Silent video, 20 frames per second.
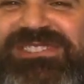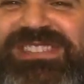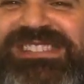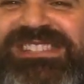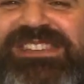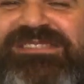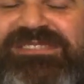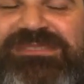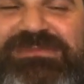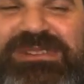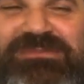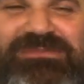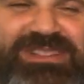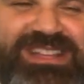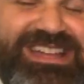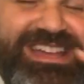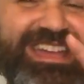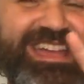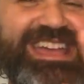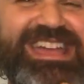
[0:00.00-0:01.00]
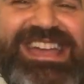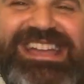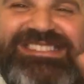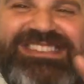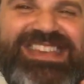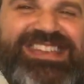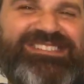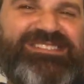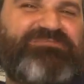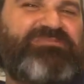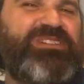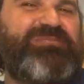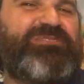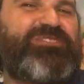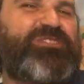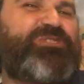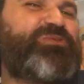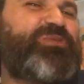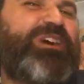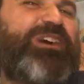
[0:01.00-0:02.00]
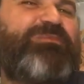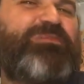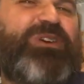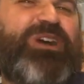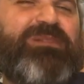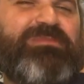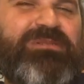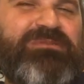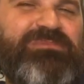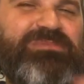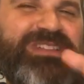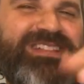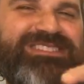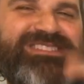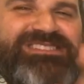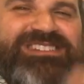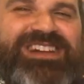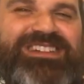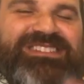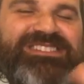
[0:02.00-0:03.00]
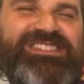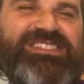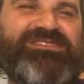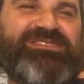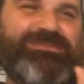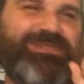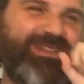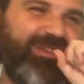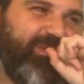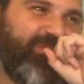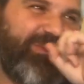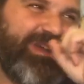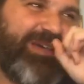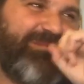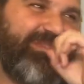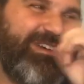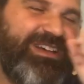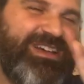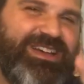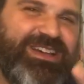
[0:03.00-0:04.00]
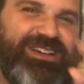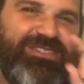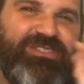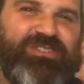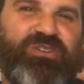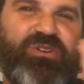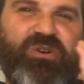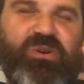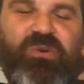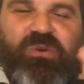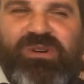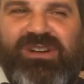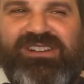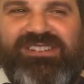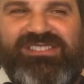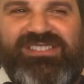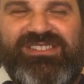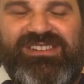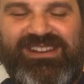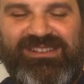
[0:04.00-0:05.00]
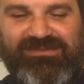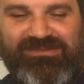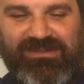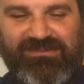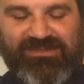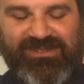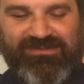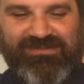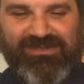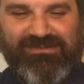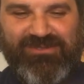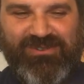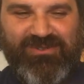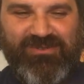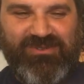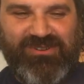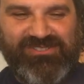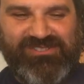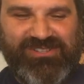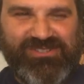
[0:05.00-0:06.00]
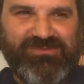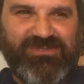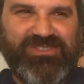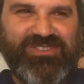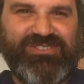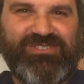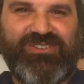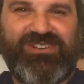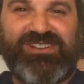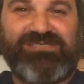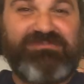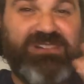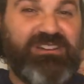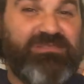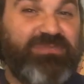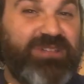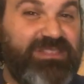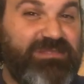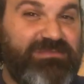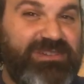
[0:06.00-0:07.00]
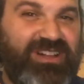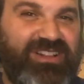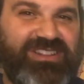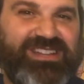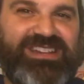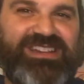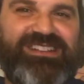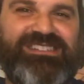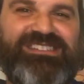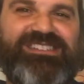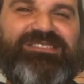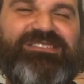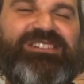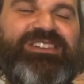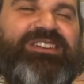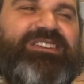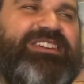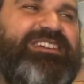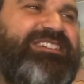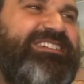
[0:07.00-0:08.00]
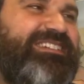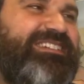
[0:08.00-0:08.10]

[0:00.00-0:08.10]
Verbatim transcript: Let's see if somebody can play. It's it's pretty much a 12 bar, but I'm gonna play in style. Let's see if somebody can grab the chords uh, from from the chords, just what the song is. I'm not gonna play the melody yet. Here we go. Uh.